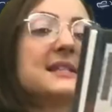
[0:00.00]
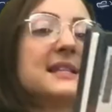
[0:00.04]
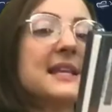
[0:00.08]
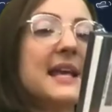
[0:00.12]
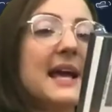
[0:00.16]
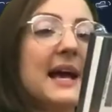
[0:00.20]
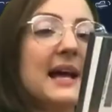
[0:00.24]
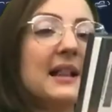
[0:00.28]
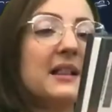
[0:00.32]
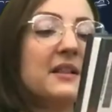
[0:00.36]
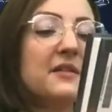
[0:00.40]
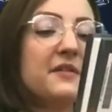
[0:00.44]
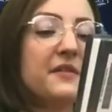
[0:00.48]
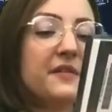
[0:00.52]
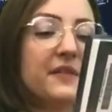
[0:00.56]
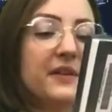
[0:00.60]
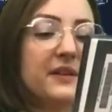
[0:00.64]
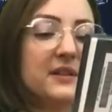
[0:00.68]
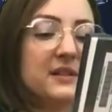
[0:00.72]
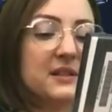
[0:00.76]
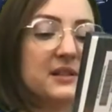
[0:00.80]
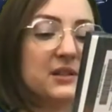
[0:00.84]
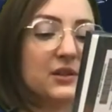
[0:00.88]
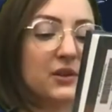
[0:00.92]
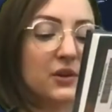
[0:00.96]
The
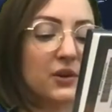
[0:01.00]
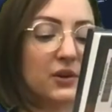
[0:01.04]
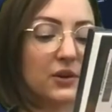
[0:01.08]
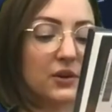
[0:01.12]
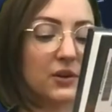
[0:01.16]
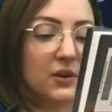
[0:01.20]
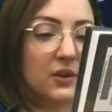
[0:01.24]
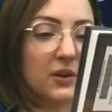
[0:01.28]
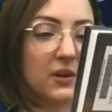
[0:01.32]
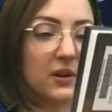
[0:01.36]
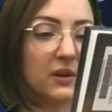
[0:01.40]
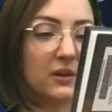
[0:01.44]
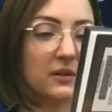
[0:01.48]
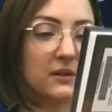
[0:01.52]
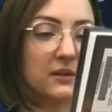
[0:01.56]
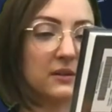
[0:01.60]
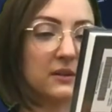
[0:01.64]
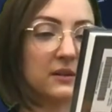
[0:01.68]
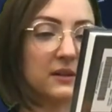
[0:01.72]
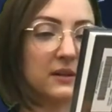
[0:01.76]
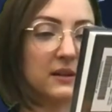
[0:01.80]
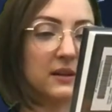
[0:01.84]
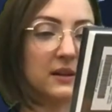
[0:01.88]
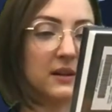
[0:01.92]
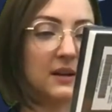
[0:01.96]
Elephant's Girl.
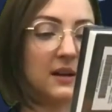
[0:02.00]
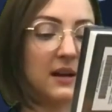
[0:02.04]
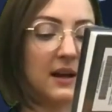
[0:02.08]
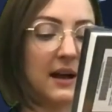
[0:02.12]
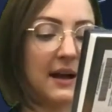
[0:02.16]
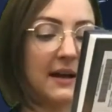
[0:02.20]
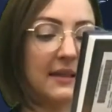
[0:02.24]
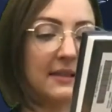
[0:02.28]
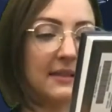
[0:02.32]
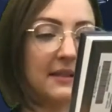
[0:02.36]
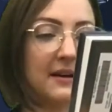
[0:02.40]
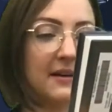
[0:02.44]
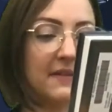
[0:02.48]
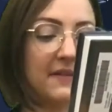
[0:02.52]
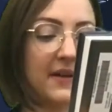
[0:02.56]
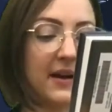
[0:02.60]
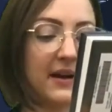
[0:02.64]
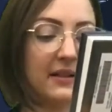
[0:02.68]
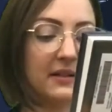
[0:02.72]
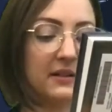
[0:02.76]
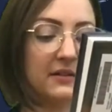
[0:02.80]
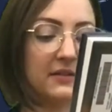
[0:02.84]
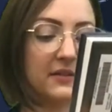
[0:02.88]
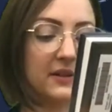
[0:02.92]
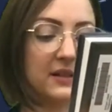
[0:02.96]
I love
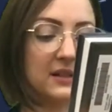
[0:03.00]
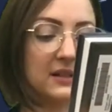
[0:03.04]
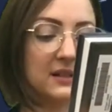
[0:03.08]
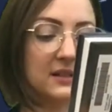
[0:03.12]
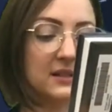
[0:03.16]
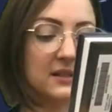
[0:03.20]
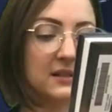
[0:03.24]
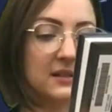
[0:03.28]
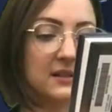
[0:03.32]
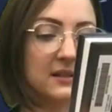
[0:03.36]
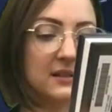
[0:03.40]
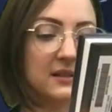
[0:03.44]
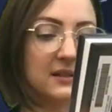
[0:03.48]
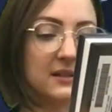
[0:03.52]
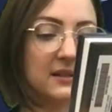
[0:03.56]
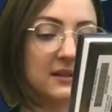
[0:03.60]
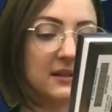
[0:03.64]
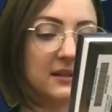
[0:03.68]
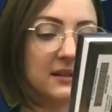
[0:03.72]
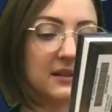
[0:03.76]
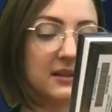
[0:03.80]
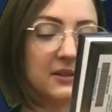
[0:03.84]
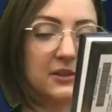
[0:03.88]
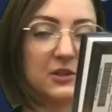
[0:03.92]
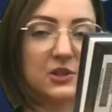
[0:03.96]
elephants.
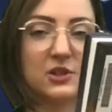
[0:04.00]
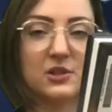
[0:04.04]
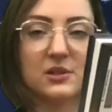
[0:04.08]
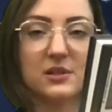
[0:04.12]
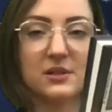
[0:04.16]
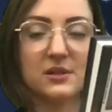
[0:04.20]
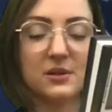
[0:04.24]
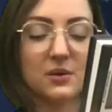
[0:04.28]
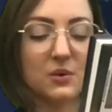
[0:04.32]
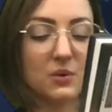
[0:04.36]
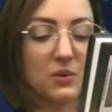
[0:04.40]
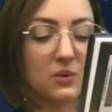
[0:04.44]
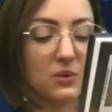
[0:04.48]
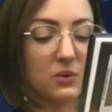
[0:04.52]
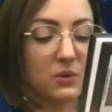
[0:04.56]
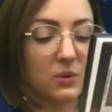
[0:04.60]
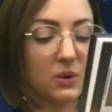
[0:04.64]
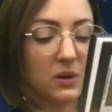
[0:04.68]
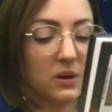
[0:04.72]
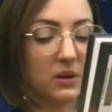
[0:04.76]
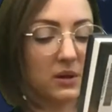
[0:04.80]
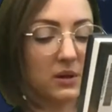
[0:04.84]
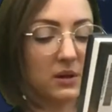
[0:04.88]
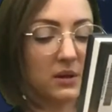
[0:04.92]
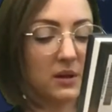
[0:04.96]
They're just so
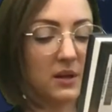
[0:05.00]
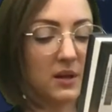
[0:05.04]
cool.